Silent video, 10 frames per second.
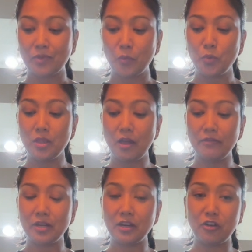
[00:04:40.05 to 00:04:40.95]
We love
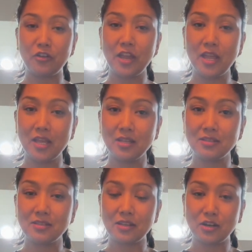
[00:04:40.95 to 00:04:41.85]
it in our
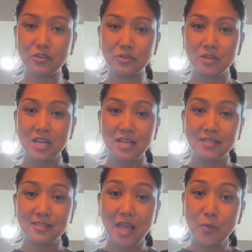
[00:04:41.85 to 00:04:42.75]
eggs, in our
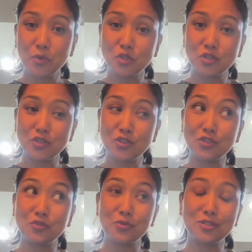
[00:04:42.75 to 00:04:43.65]

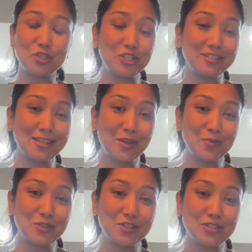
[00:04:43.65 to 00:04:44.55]
sandwiches, grilled cheese
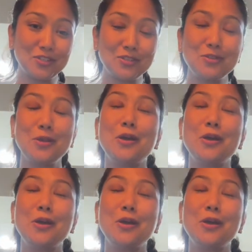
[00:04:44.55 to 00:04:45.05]
sandwiches,